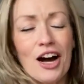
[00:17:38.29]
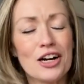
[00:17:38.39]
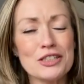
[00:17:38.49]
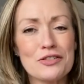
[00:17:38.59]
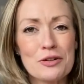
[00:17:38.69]

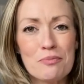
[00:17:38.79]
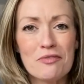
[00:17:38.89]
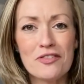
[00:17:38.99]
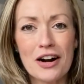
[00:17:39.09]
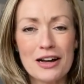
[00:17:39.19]
Oxford
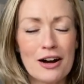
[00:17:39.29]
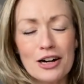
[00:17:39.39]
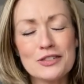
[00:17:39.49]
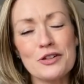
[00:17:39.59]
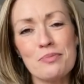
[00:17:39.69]

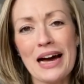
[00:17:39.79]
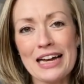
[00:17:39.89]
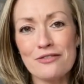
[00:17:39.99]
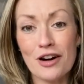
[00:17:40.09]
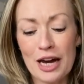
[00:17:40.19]

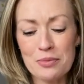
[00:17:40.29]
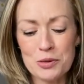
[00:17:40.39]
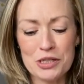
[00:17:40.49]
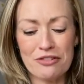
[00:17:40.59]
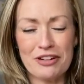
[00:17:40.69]
bag
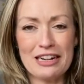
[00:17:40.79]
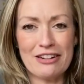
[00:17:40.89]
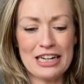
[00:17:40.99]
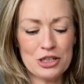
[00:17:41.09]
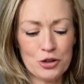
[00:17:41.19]
vibes, which I really,
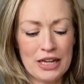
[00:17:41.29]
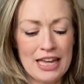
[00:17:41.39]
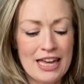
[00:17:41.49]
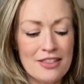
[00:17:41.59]
really enjoy.